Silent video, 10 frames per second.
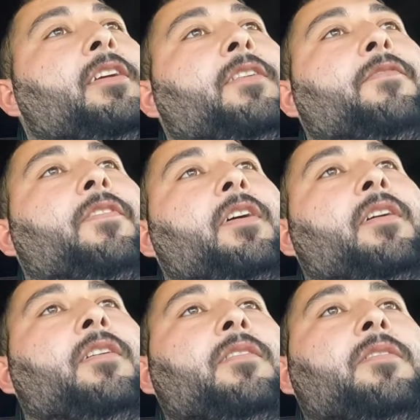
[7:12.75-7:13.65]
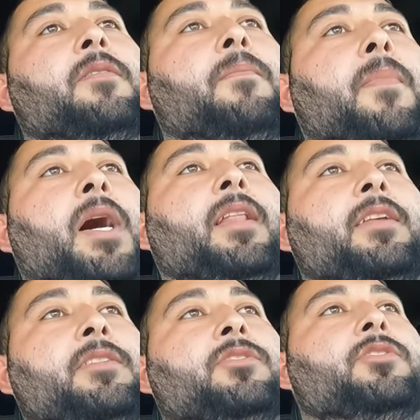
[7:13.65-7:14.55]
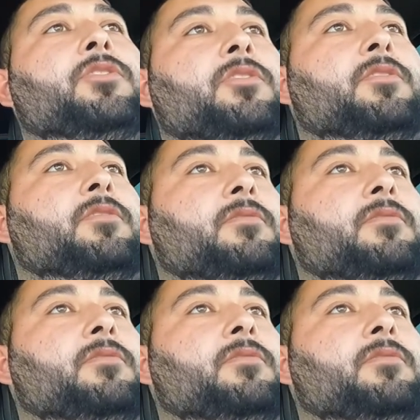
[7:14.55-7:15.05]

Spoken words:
if the mileage,